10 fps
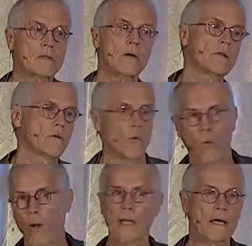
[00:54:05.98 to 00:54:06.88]
going to
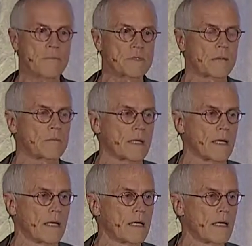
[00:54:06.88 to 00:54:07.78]
wake up
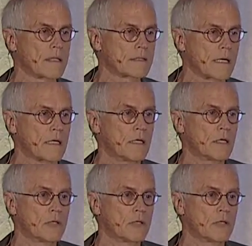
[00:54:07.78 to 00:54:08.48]
someday and say,